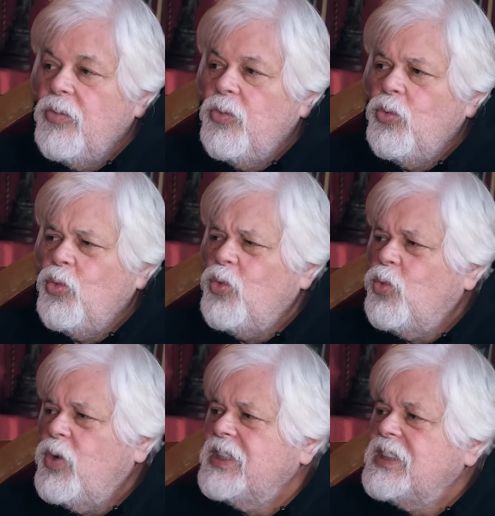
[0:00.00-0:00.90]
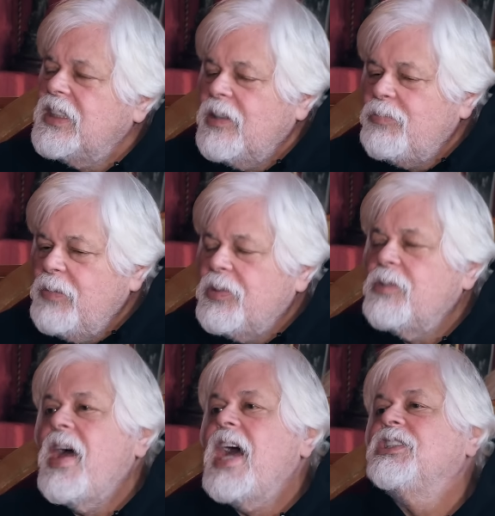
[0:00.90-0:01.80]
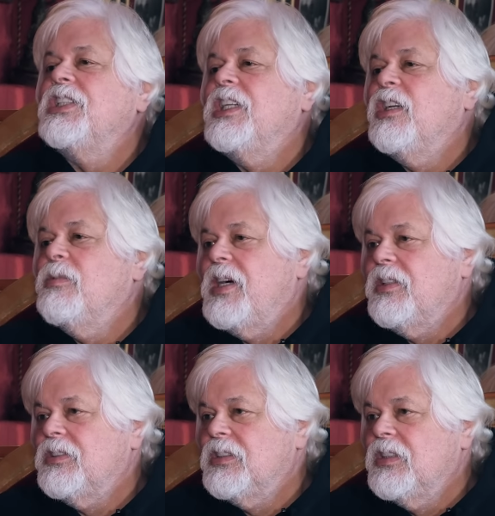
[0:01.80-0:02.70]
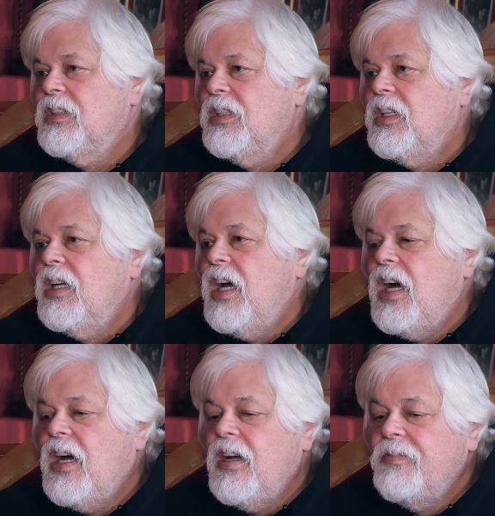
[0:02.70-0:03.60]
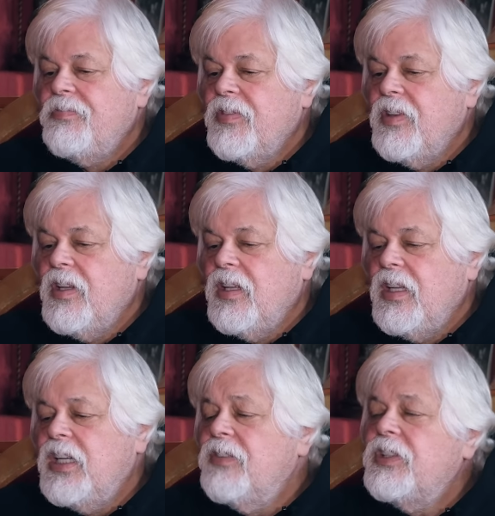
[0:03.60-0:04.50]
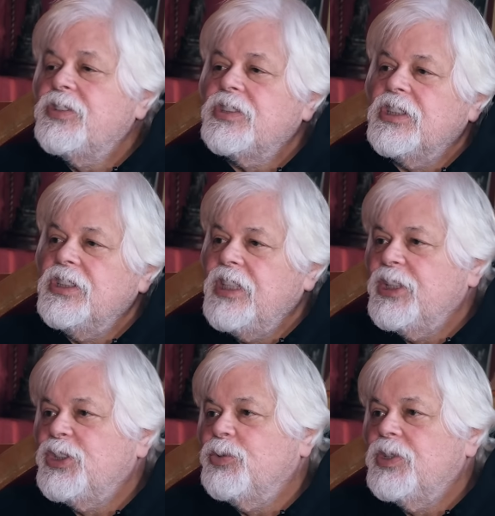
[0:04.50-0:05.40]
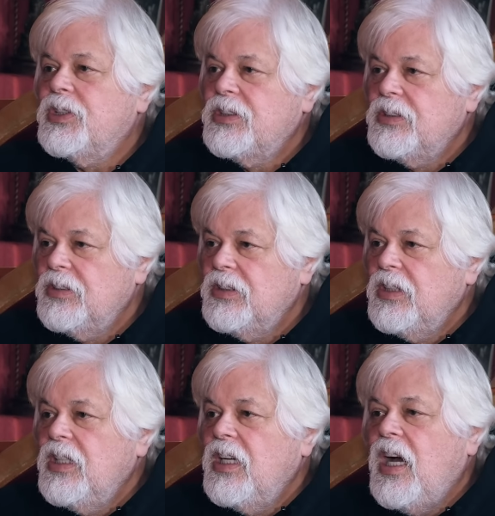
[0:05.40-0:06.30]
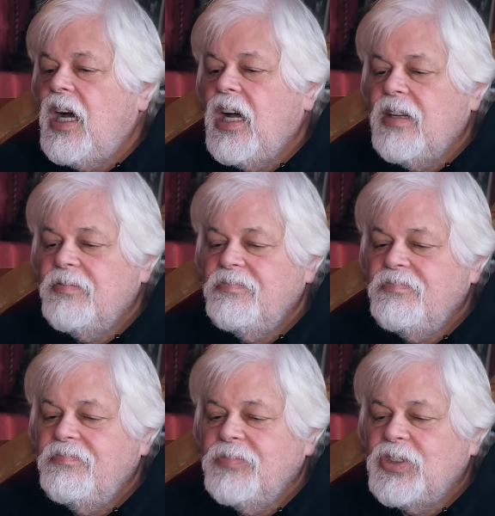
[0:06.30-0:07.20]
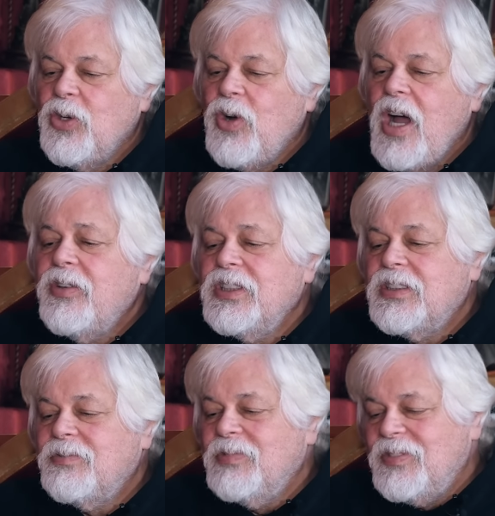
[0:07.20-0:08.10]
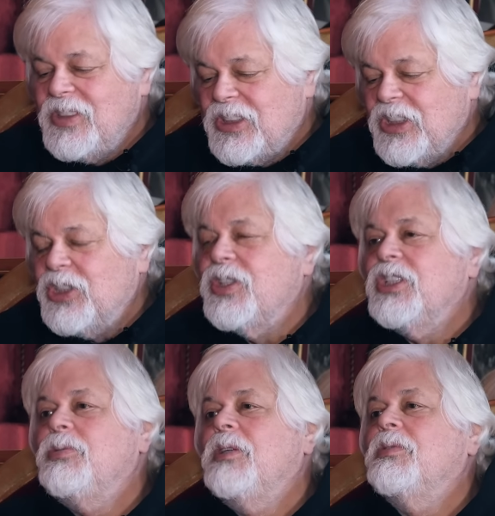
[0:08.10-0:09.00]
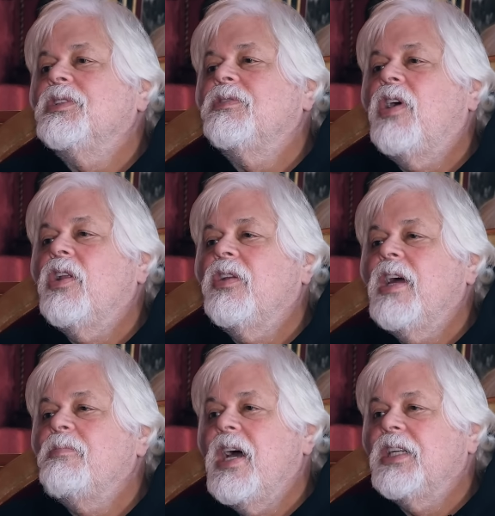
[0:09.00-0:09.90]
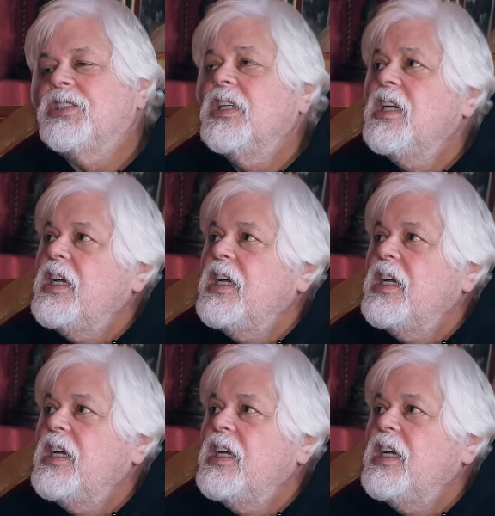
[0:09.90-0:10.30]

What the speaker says: what is it that people are passionate about? Individuals can change the world. So I always just encourage people to follow that passion.